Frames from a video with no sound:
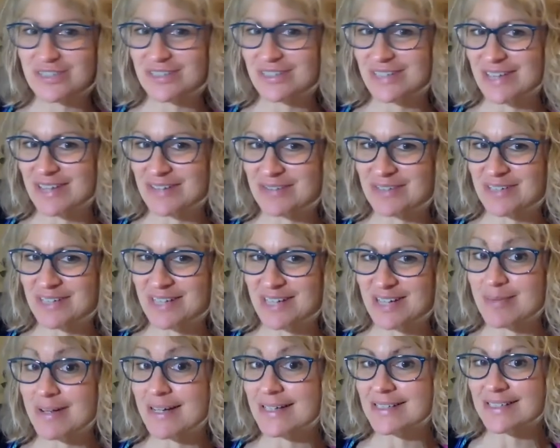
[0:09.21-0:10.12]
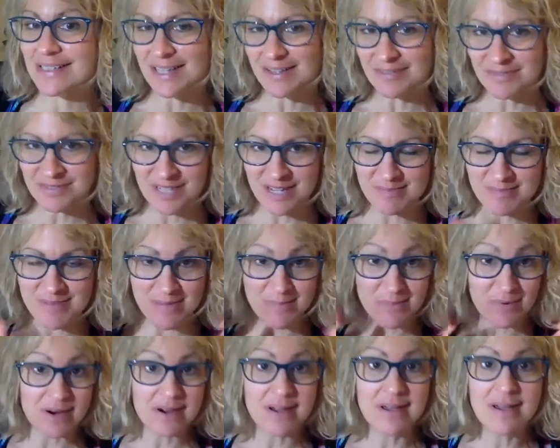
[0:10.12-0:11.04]
Life Club as a lifetime
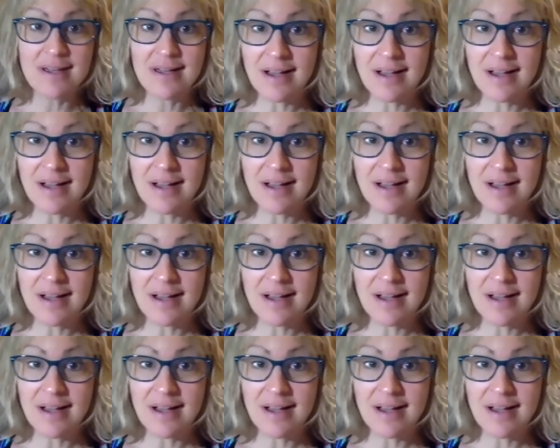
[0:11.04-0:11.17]
member.